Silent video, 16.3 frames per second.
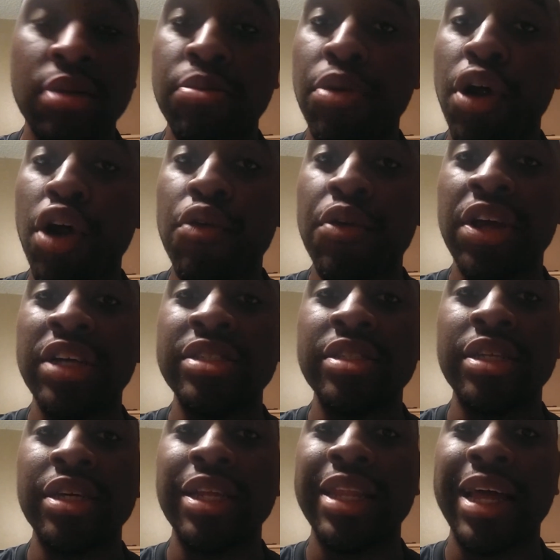Mbarre
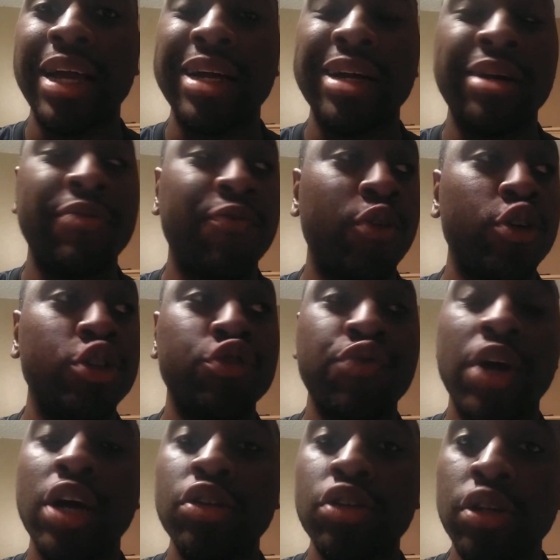is looking like a
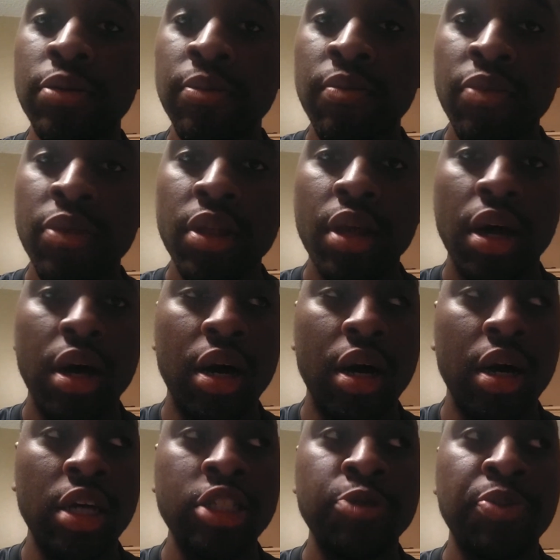first-rounder.
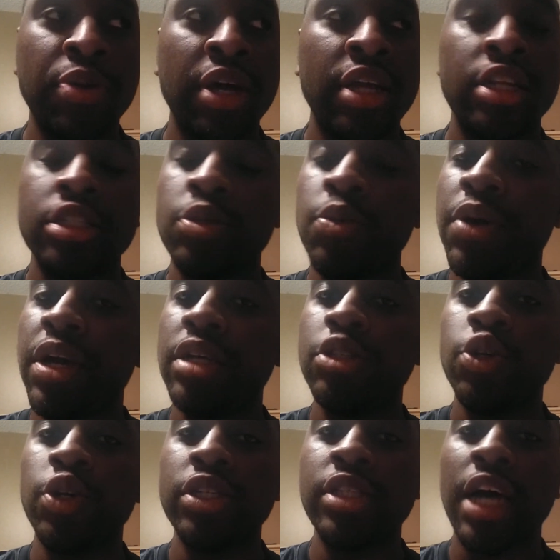He's playing his way
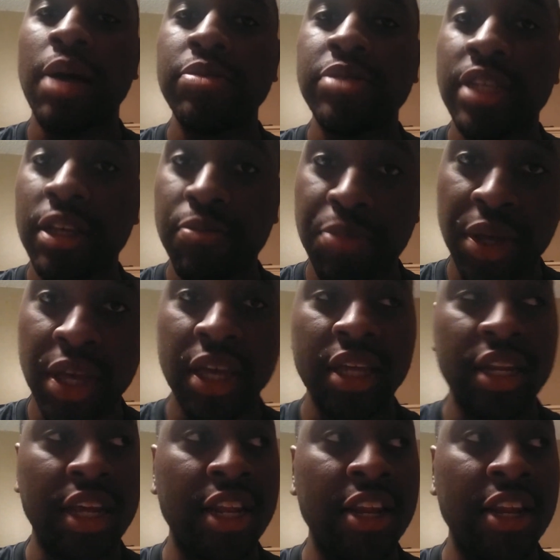into a top 10 pick in the